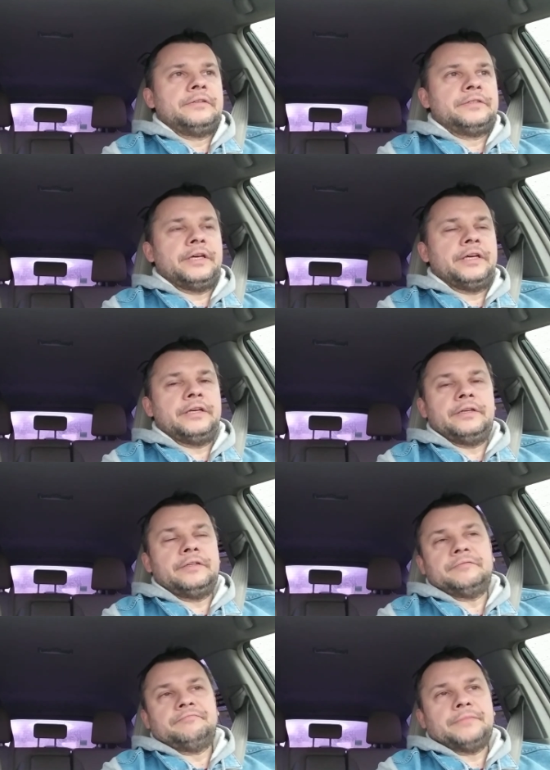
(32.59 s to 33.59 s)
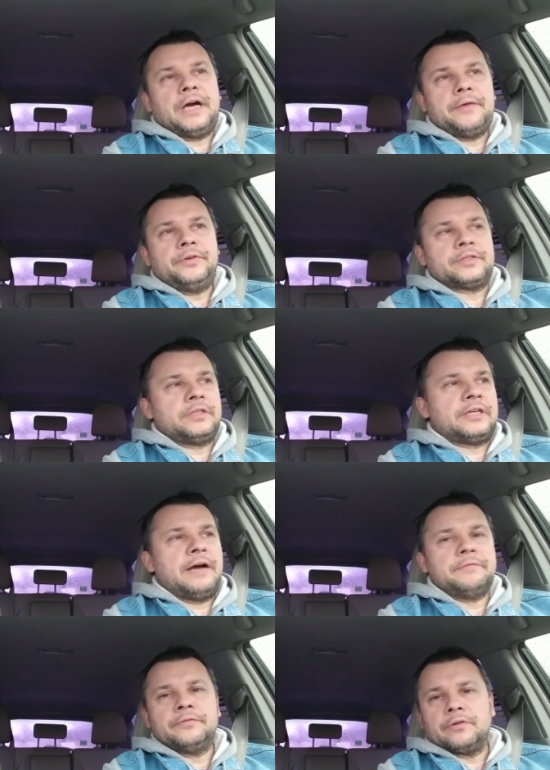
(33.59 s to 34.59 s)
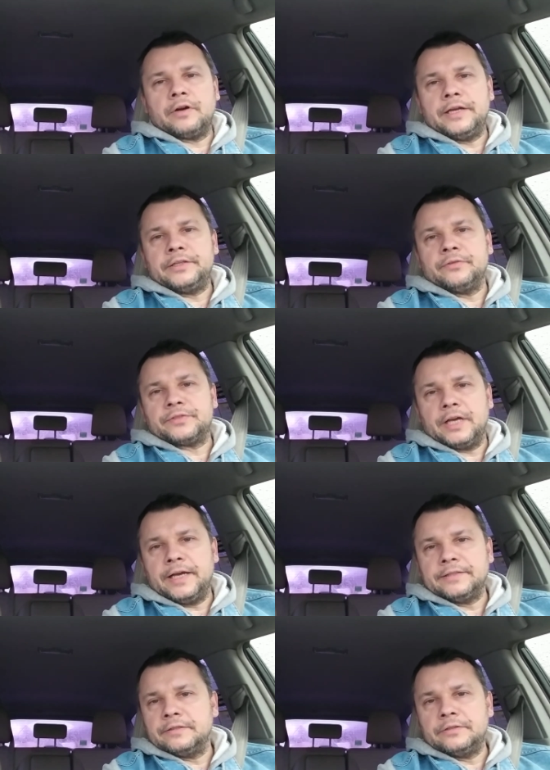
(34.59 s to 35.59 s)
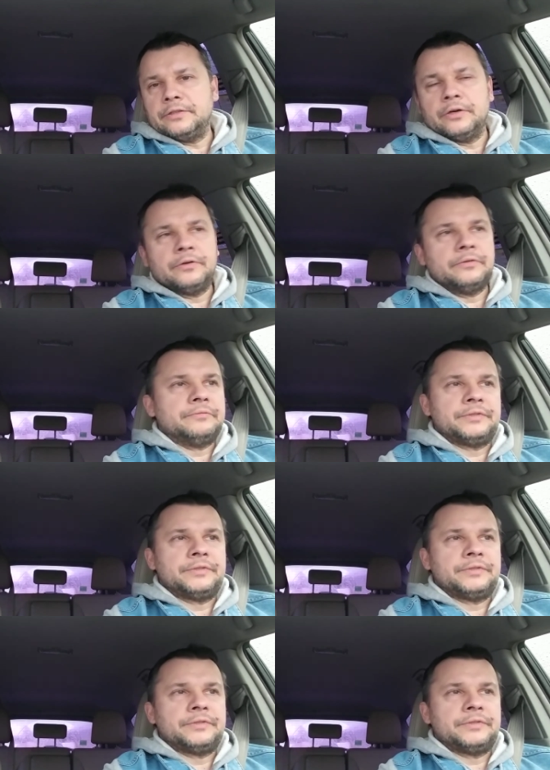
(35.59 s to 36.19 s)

they obviously come in variety of sizes, you know,